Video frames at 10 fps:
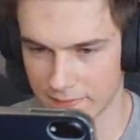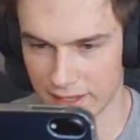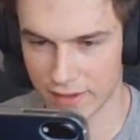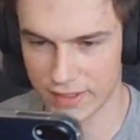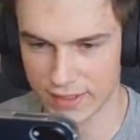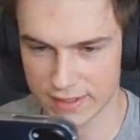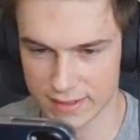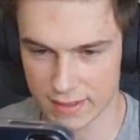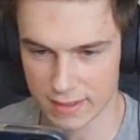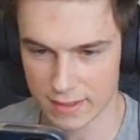Now you can
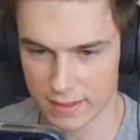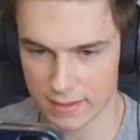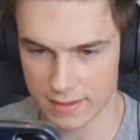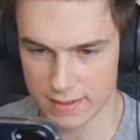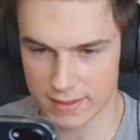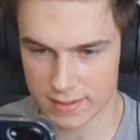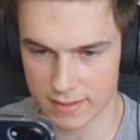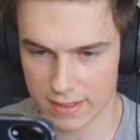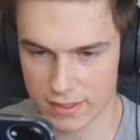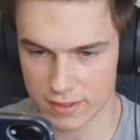just
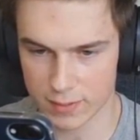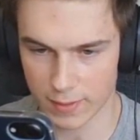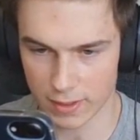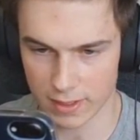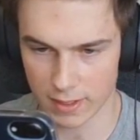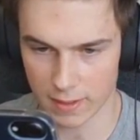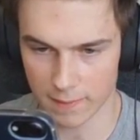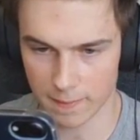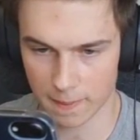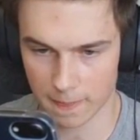literally spawn kill them.